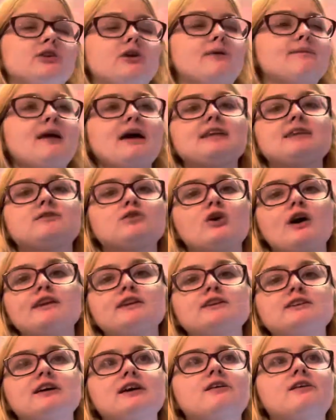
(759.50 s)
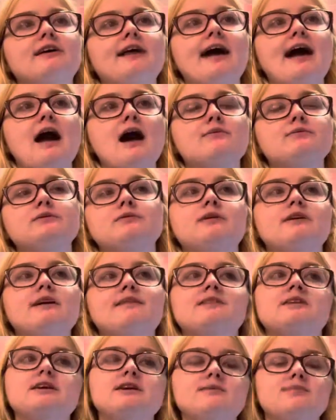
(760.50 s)
know, I'm not trying to say they're not happy, but you
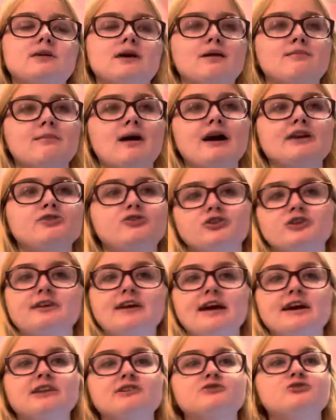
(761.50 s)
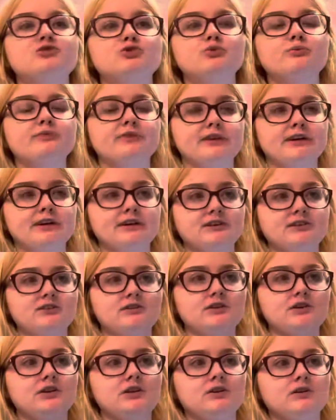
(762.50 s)
have to keep that in mind. You just can't assume things,
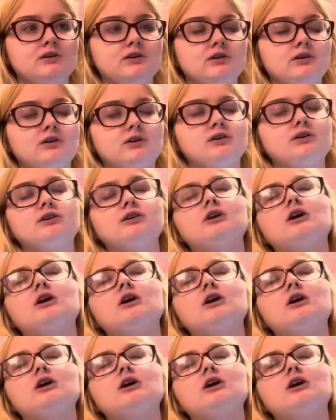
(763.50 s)
you